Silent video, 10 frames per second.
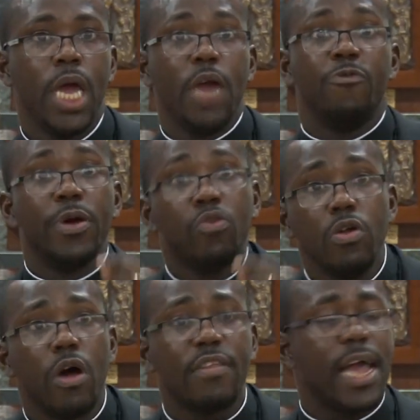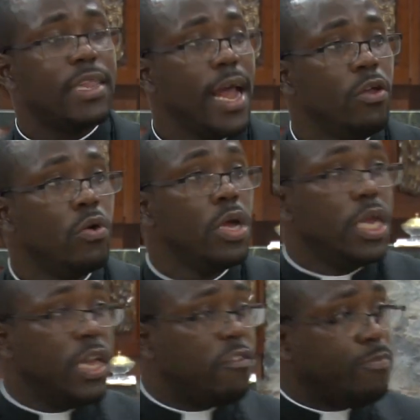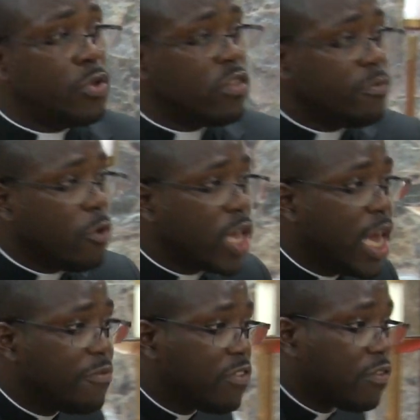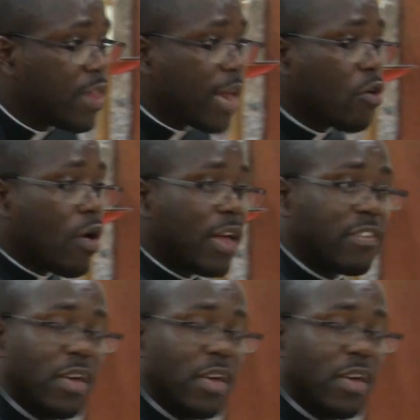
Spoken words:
If we do not, I tell you, these beautiful gifts that God has